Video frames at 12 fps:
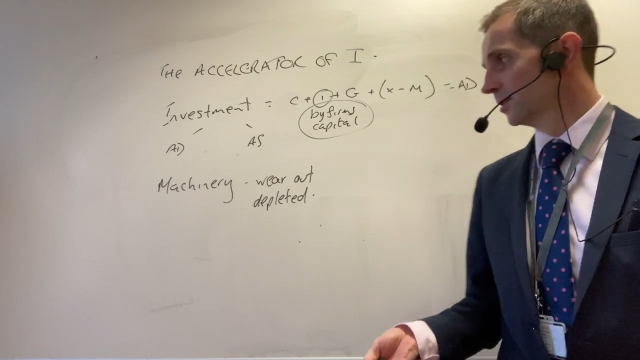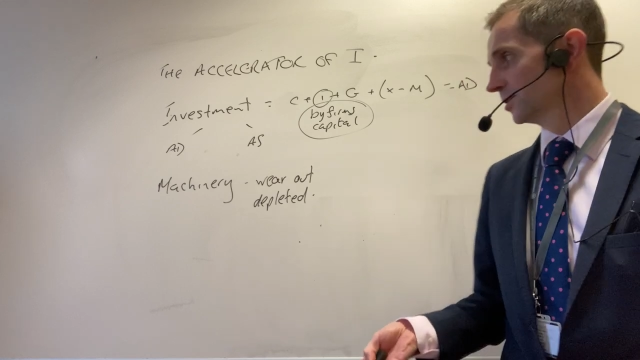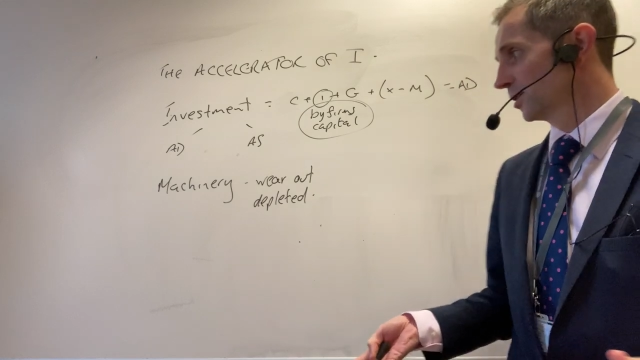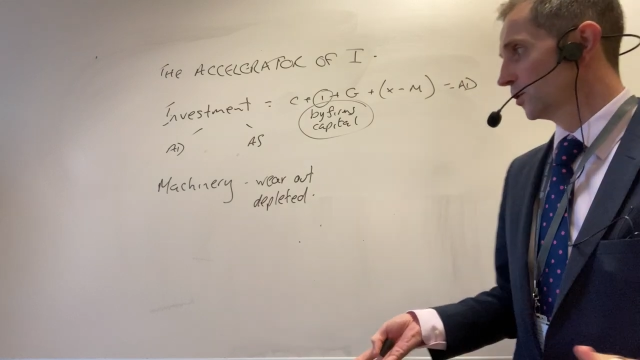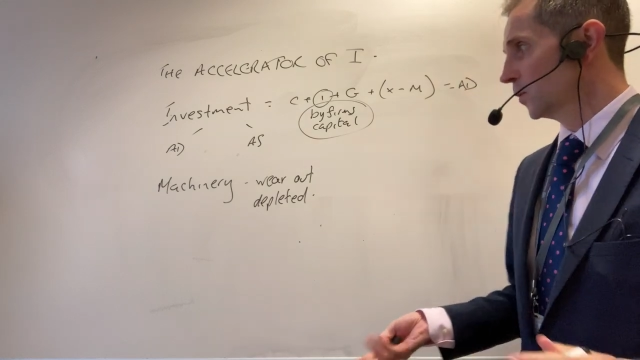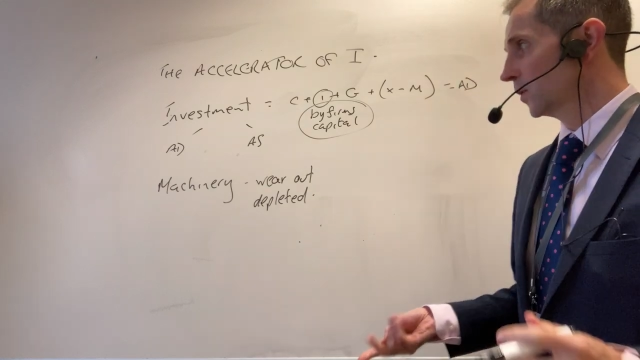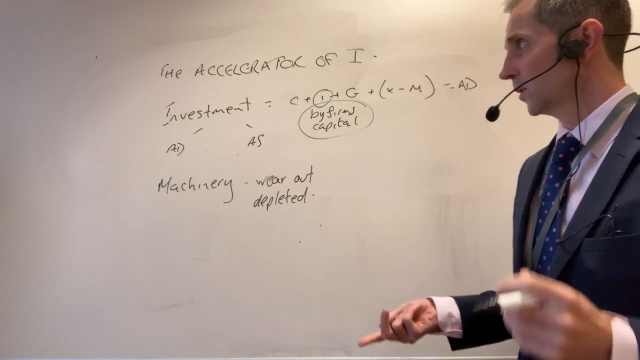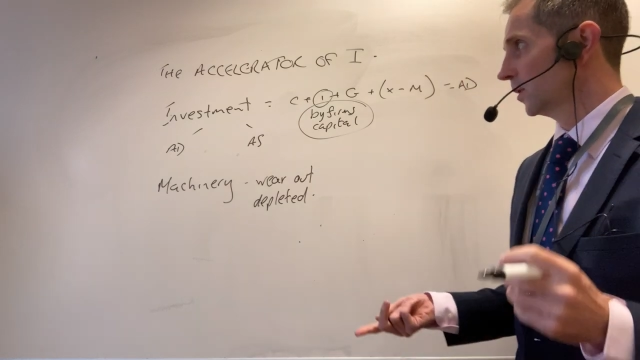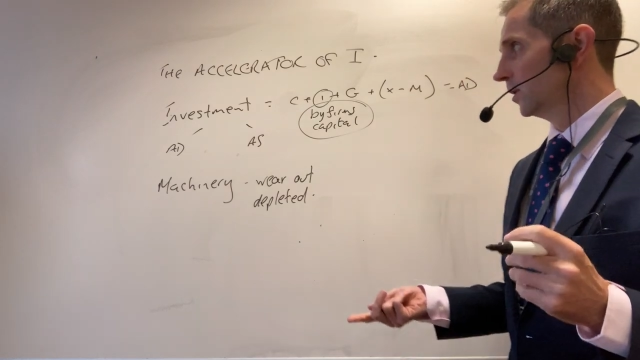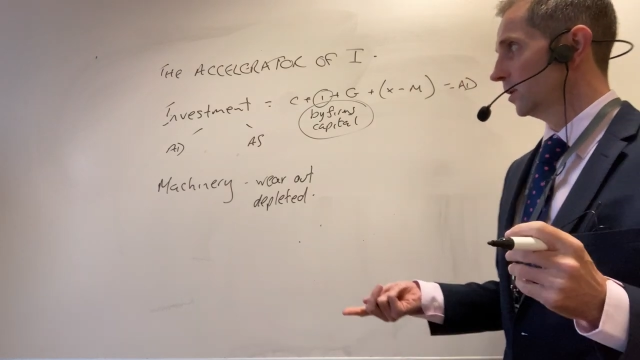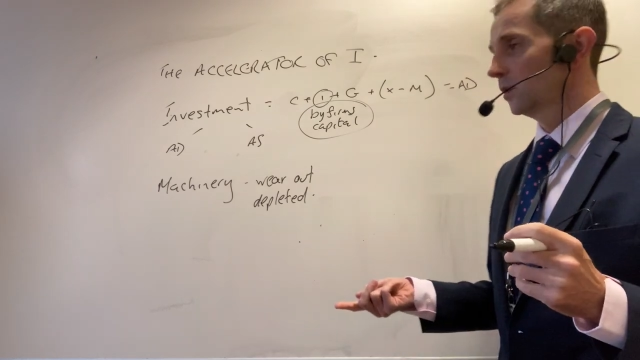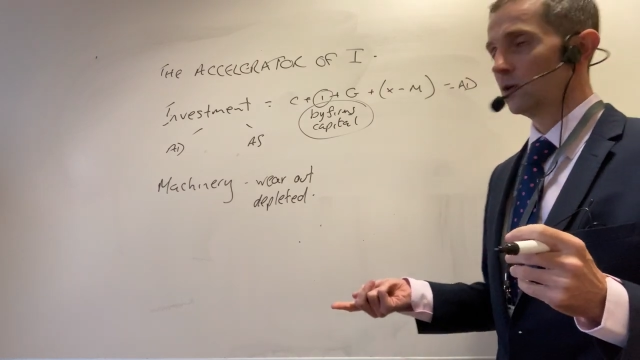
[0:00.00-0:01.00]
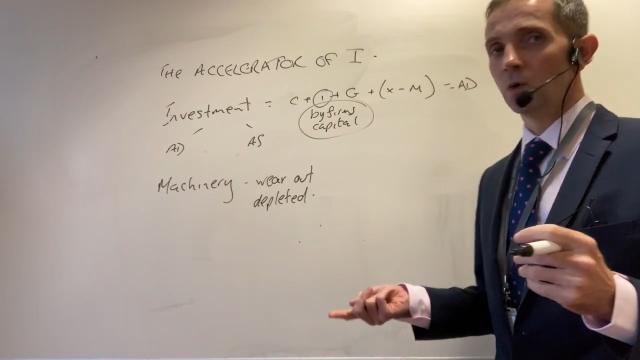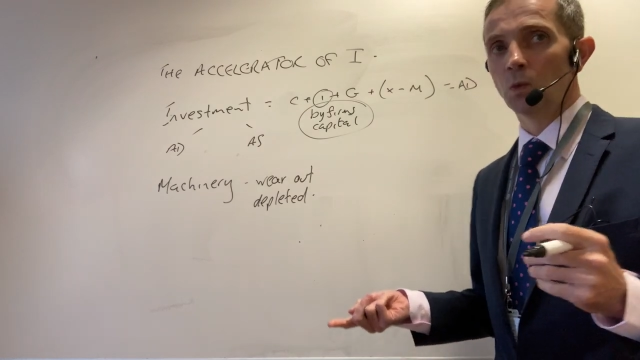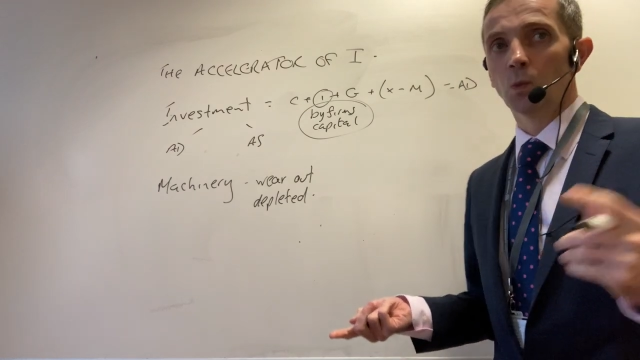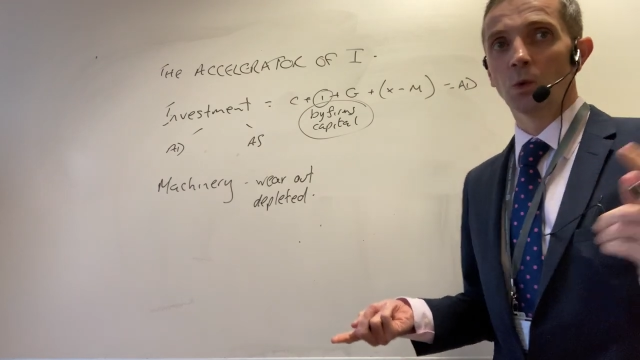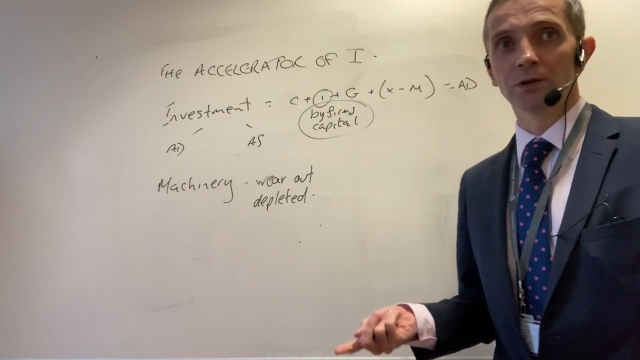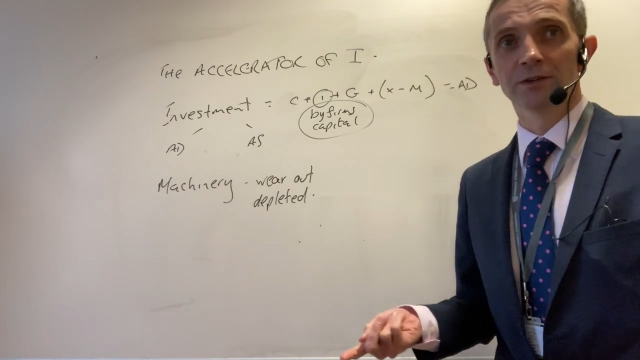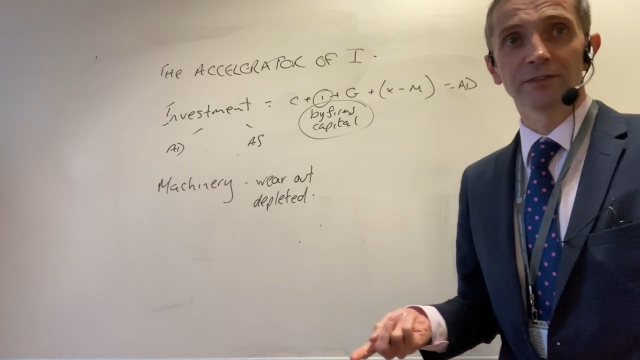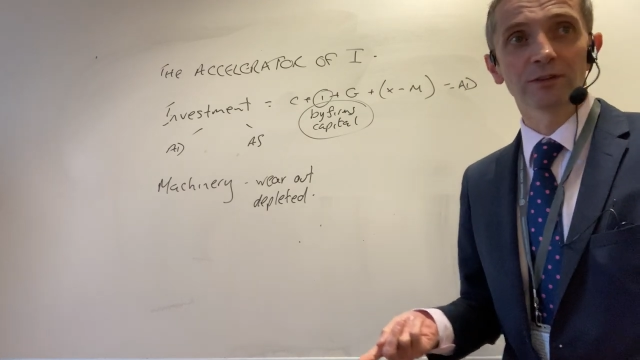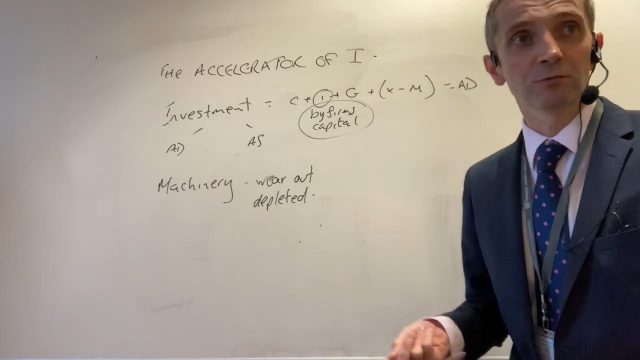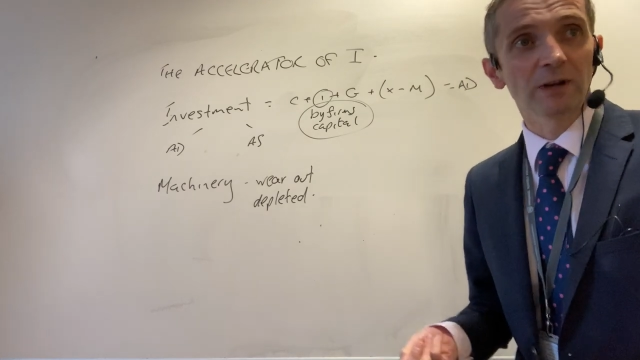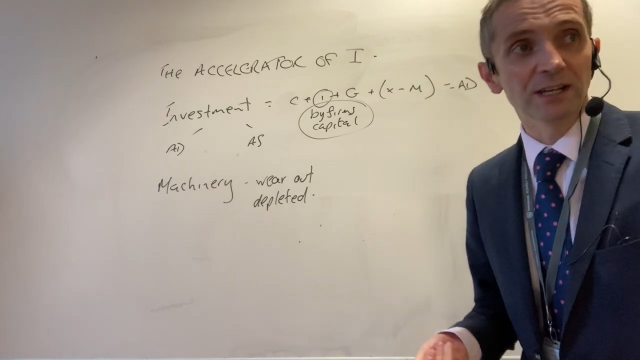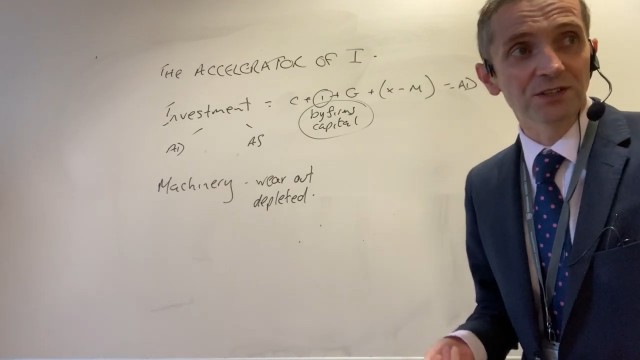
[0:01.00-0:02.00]
So one of
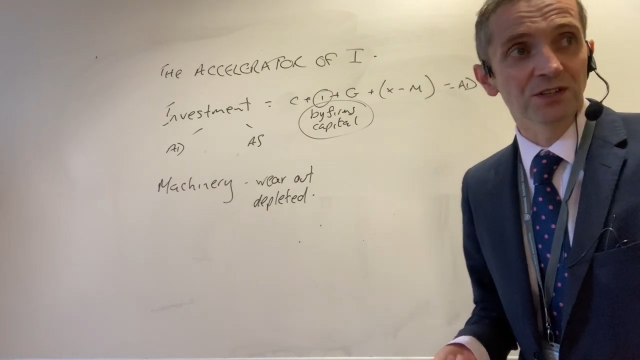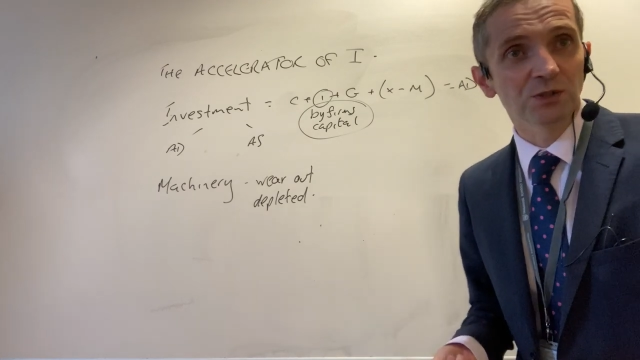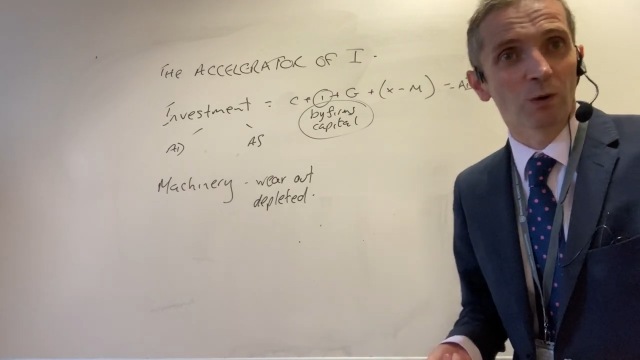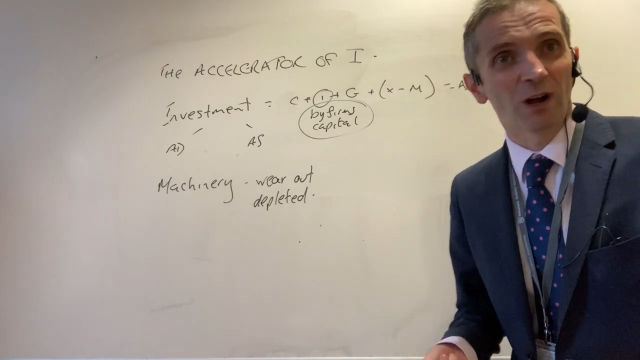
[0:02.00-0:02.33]
the reasons